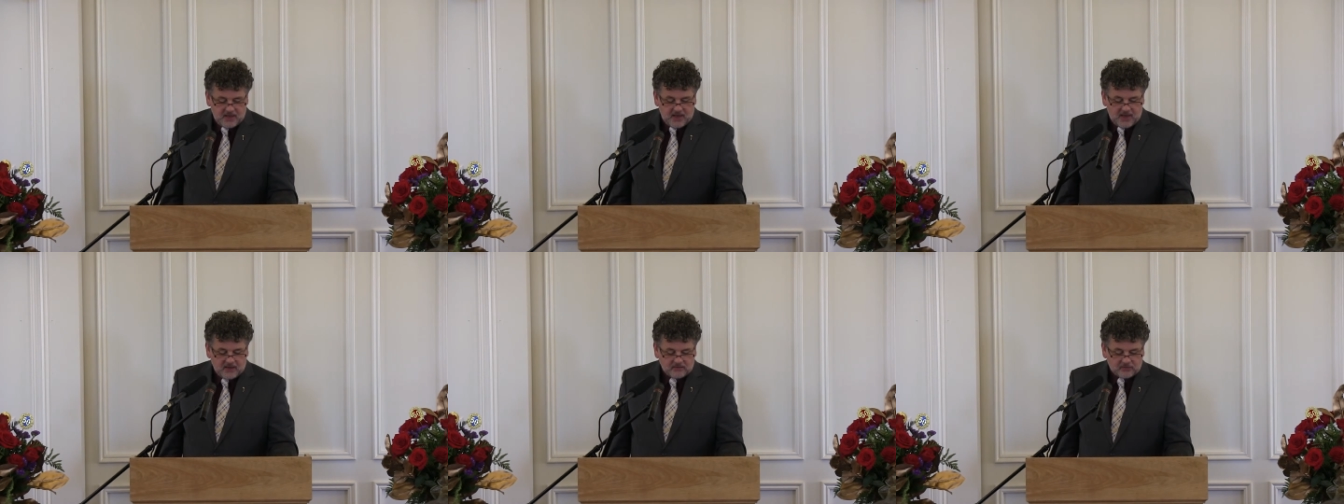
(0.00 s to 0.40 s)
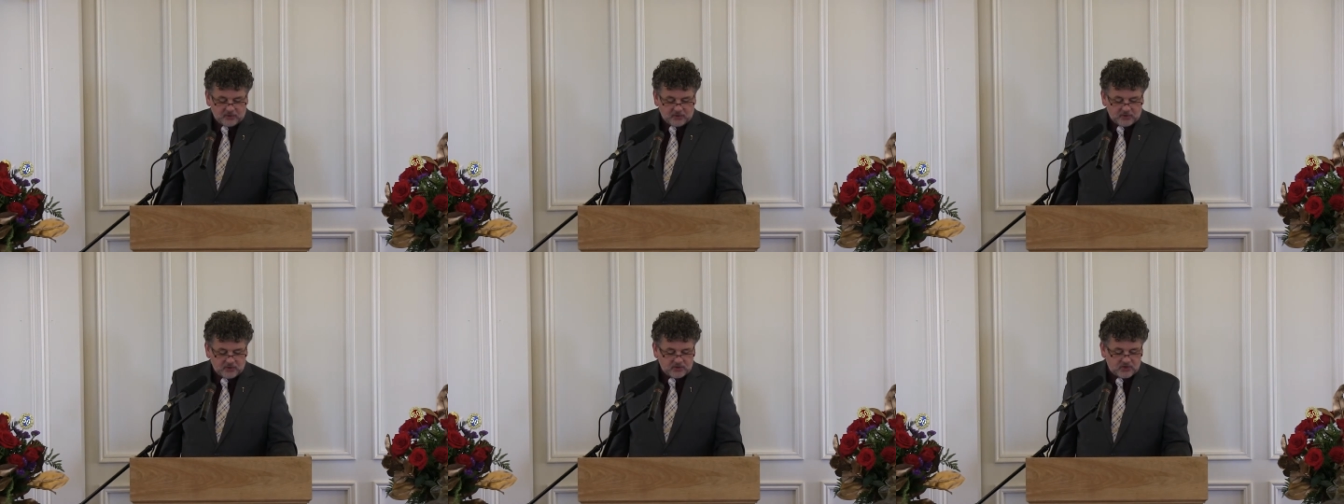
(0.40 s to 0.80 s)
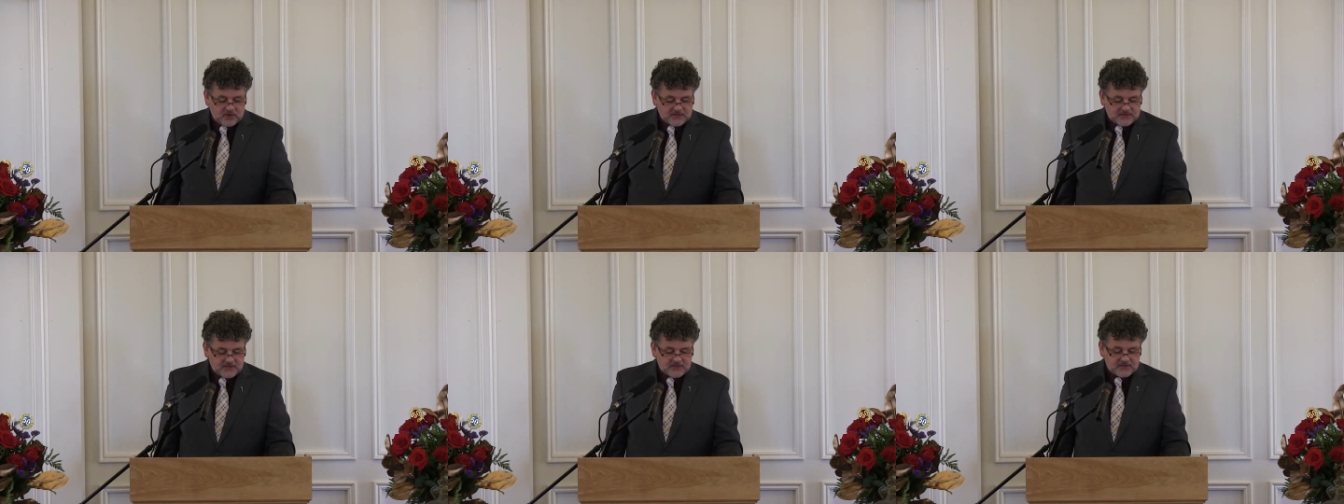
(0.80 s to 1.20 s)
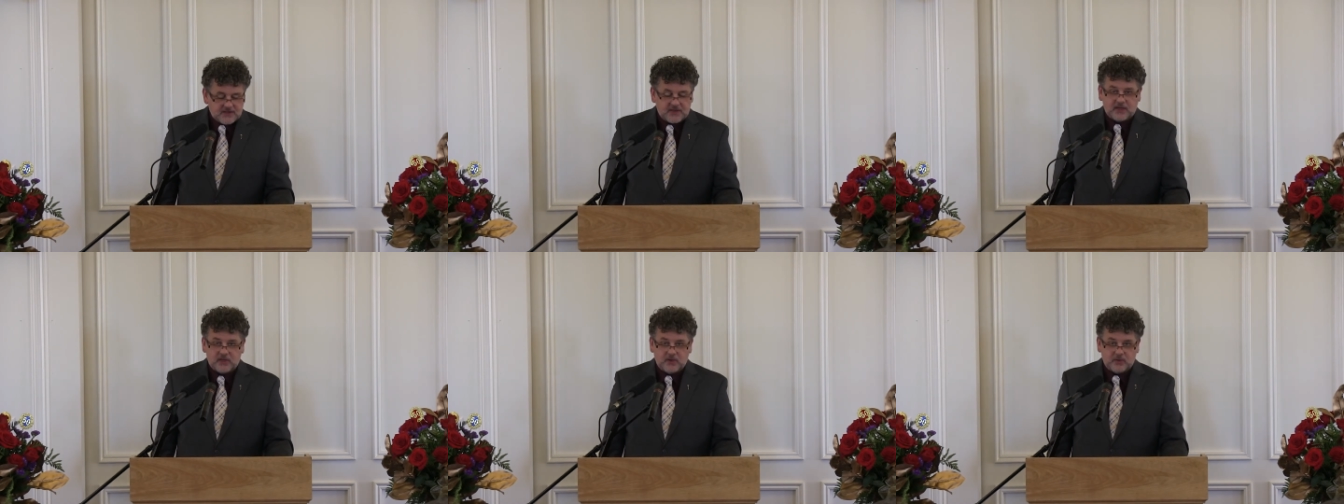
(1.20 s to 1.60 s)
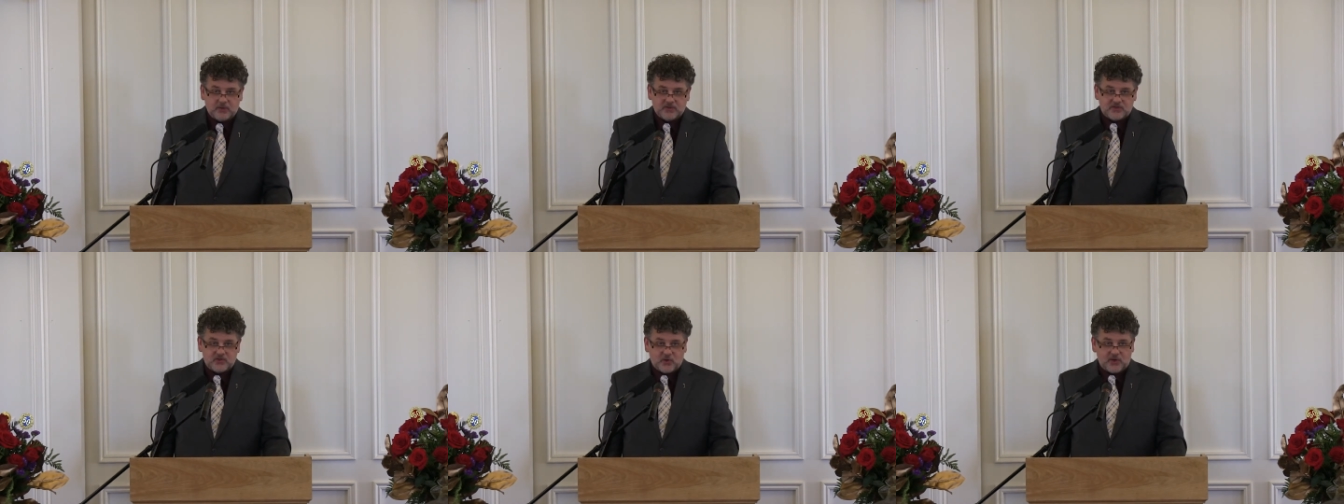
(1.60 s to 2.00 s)
and for Jesse Zink, who
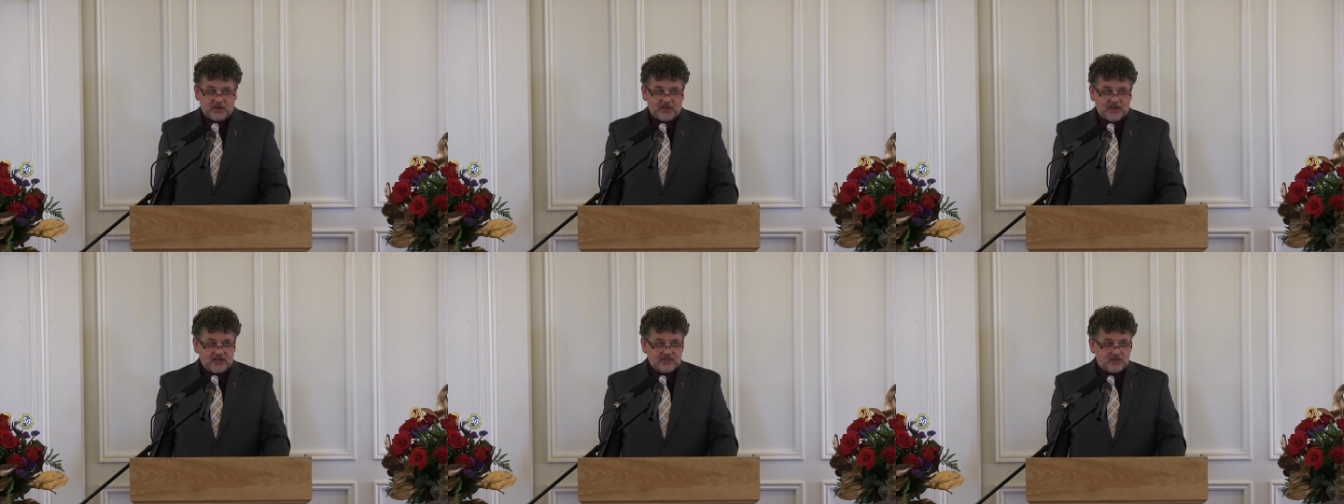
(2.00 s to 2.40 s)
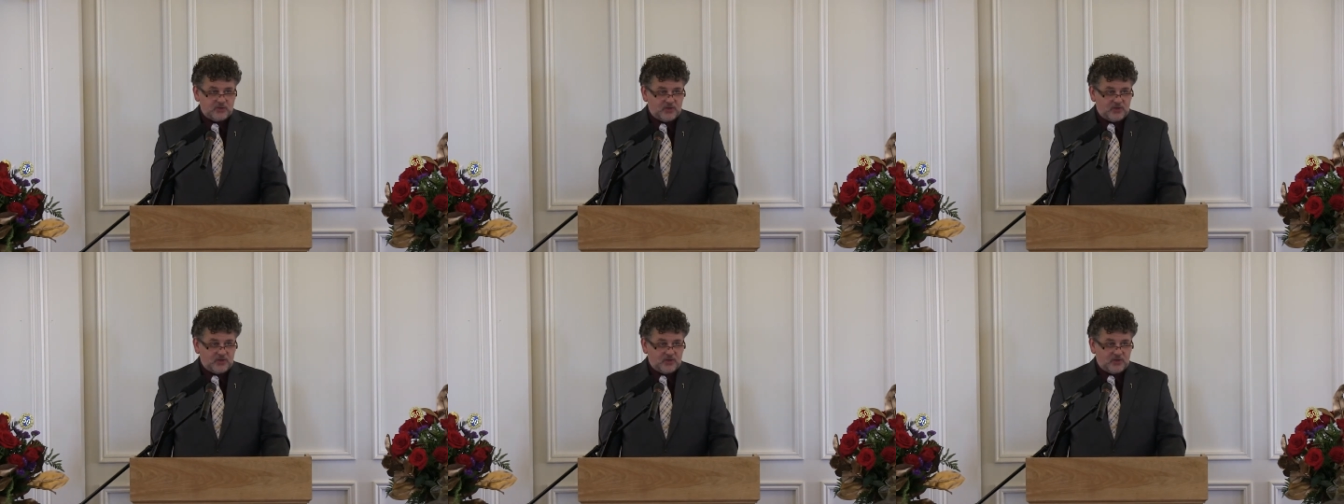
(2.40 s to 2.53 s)
is joining us.